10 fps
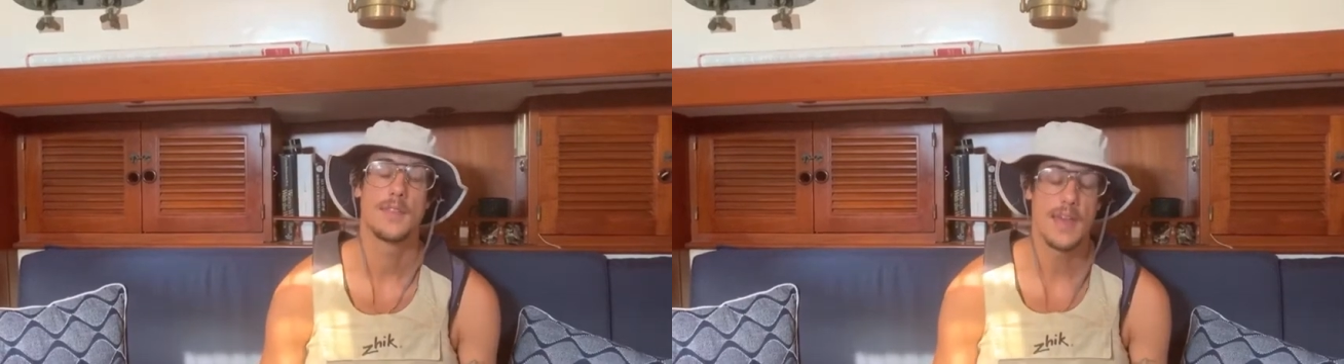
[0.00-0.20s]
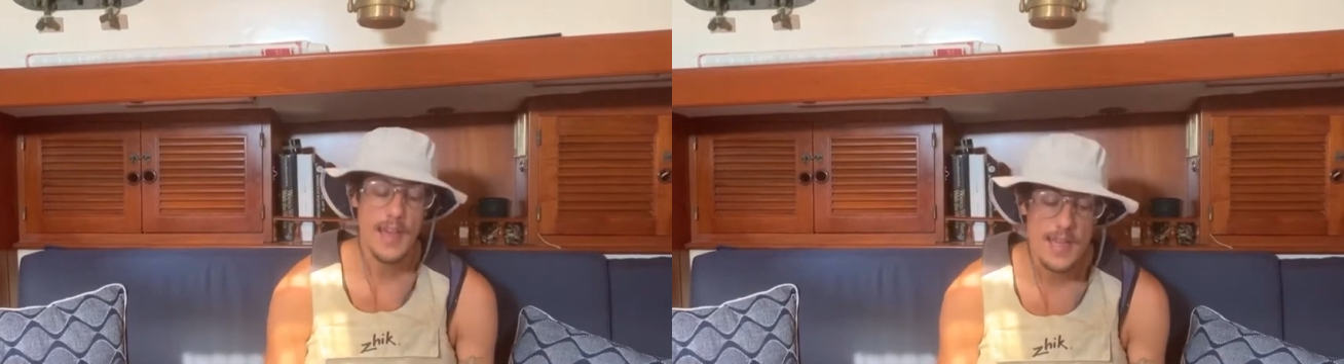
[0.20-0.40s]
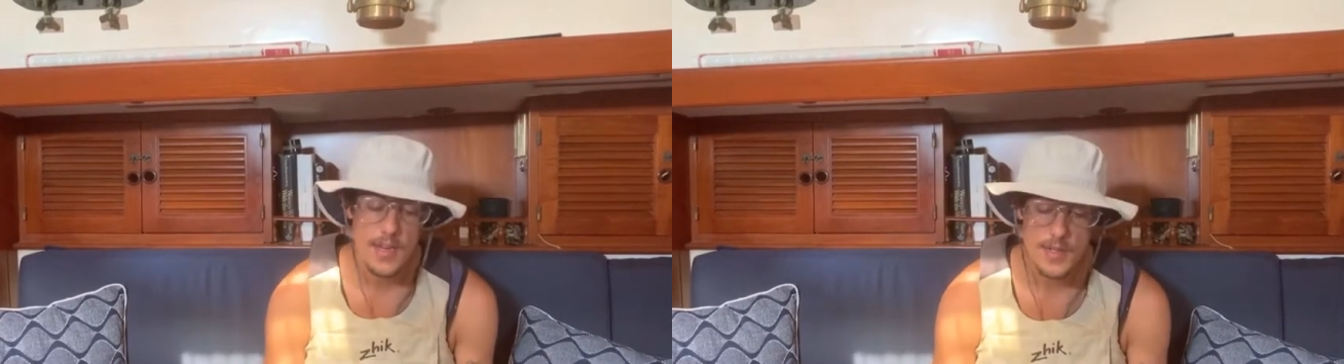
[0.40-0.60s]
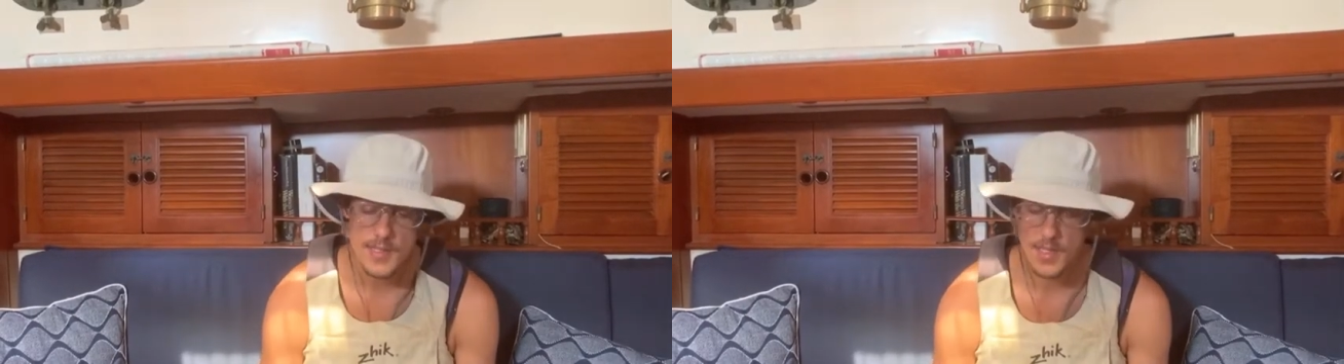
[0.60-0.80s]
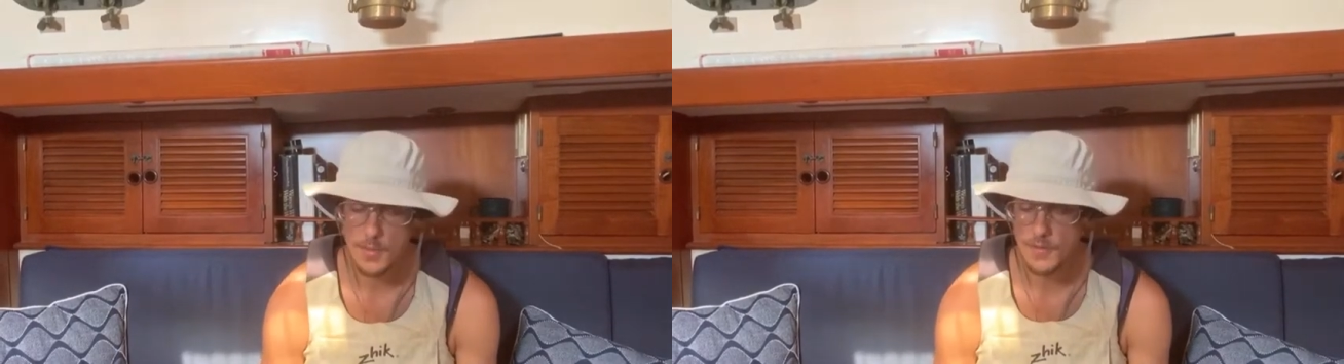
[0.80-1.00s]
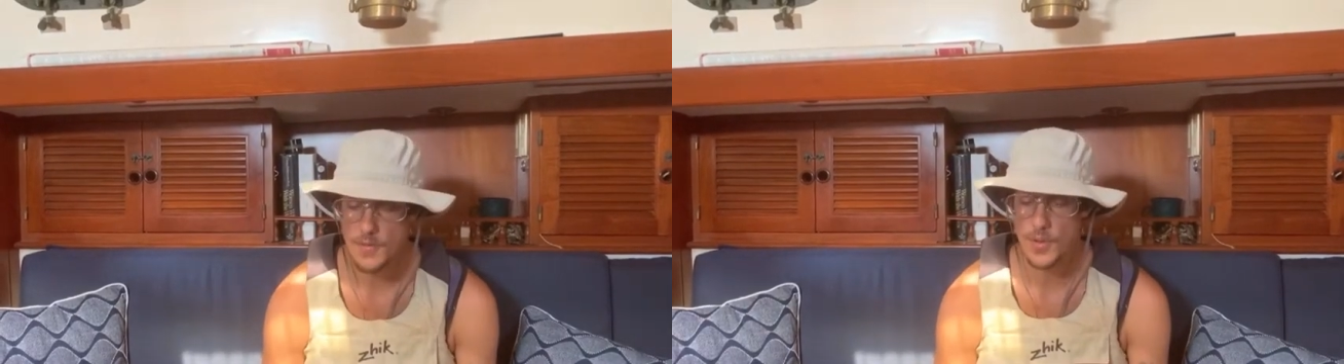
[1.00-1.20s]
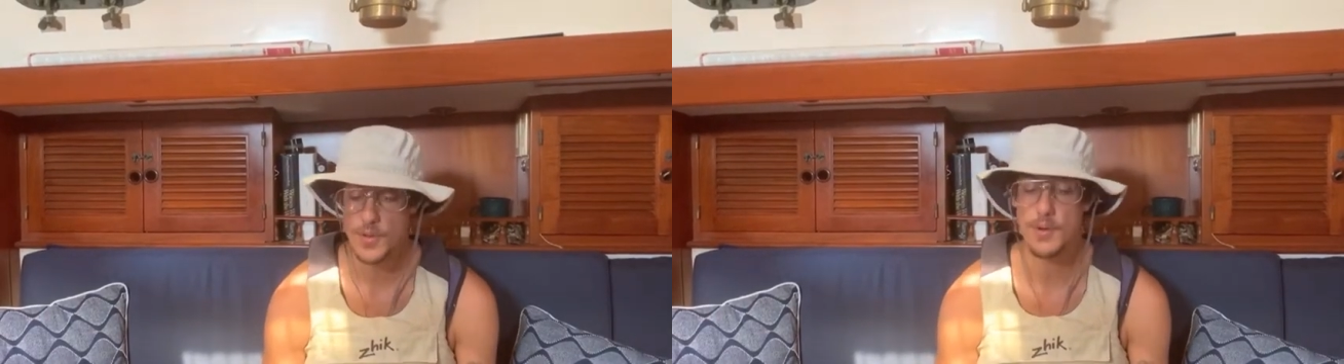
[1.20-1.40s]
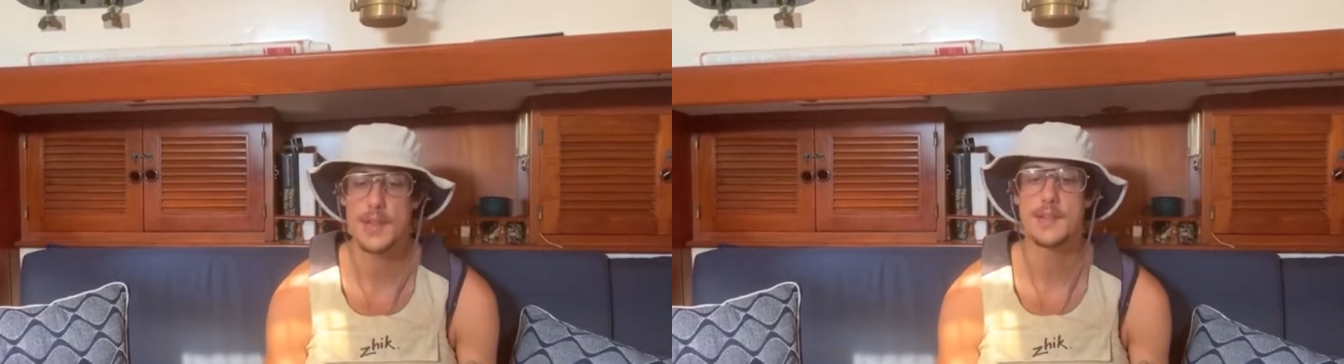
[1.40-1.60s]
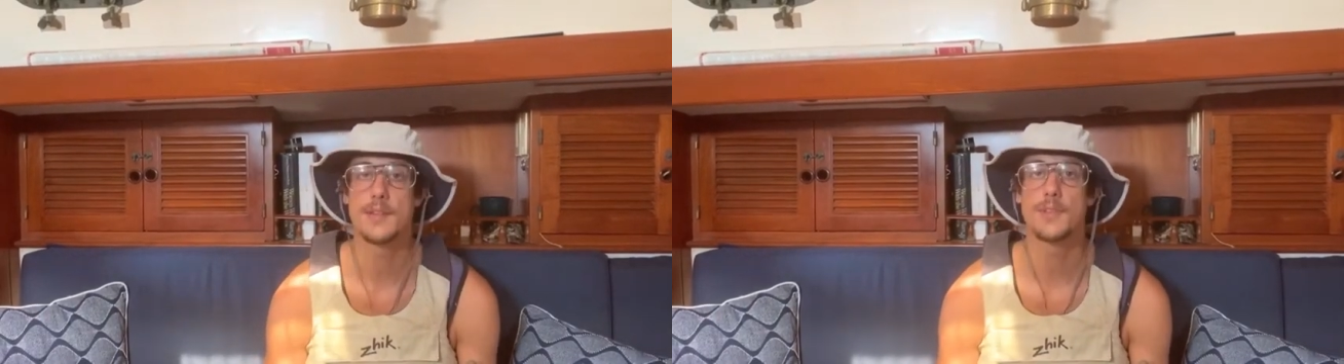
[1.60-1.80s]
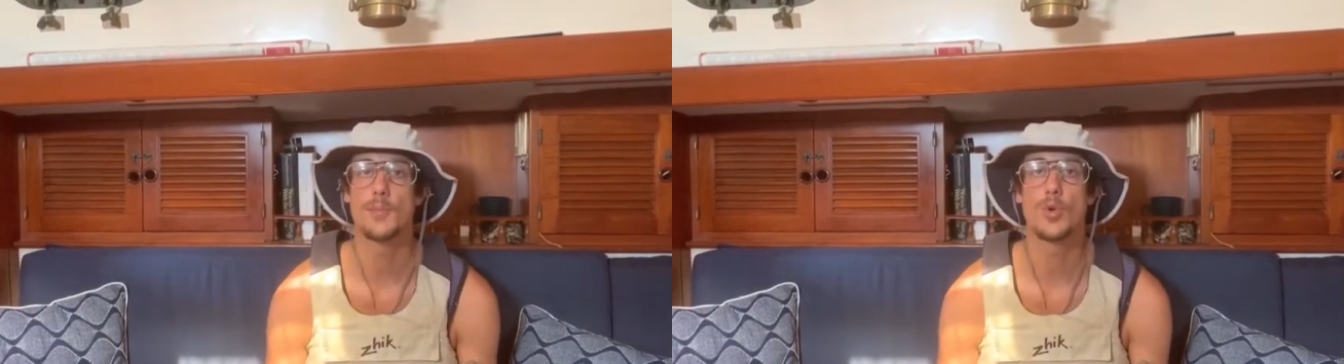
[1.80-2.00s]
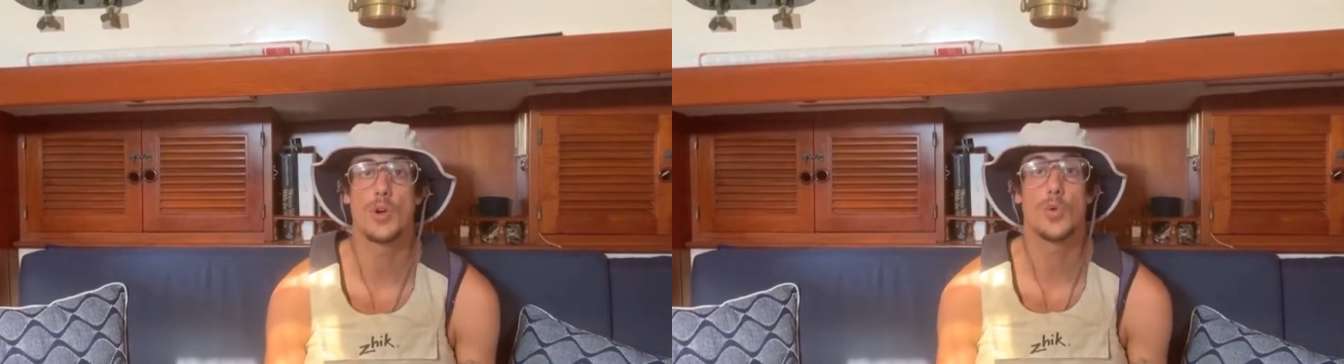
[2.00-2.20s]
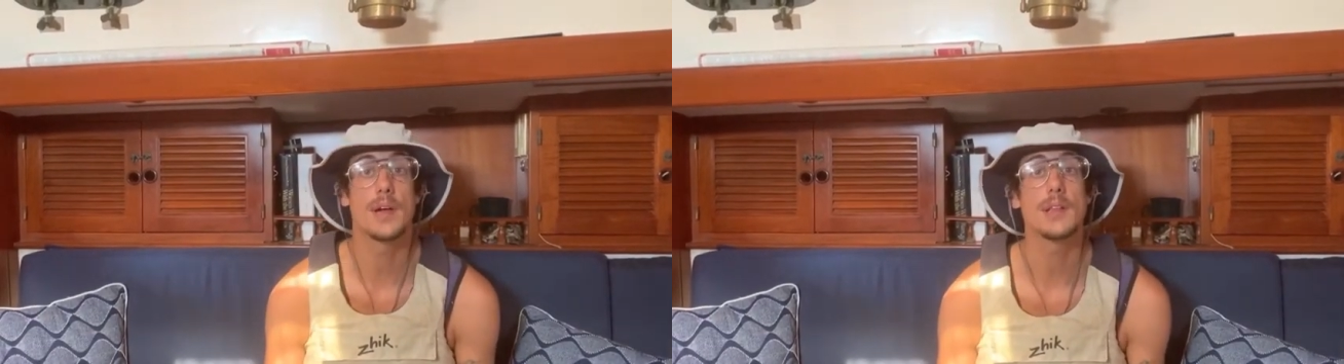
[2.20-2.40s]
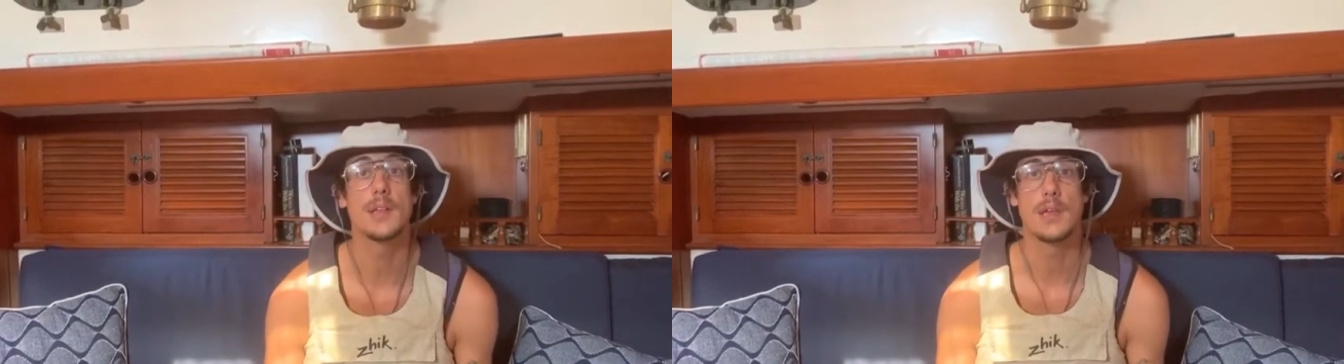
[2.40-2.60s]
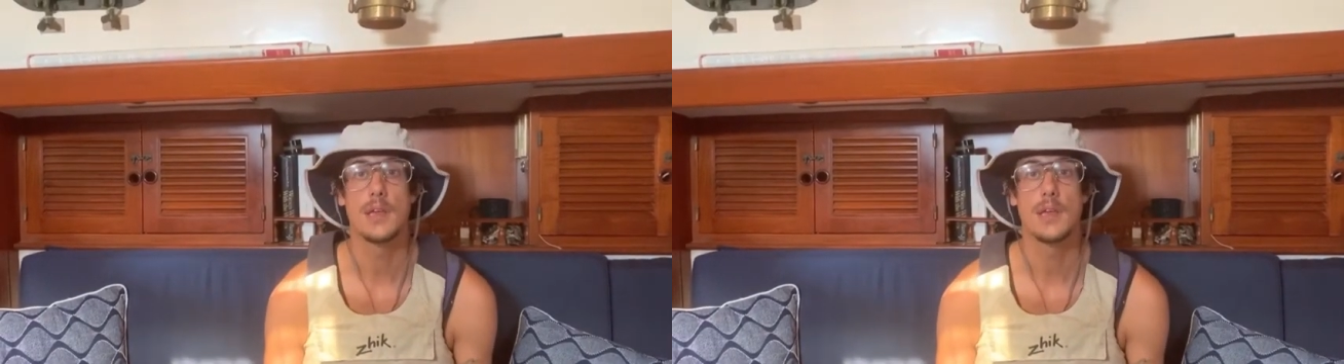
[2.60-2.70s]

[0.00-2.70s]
that air is going to be flowing relatively more quickly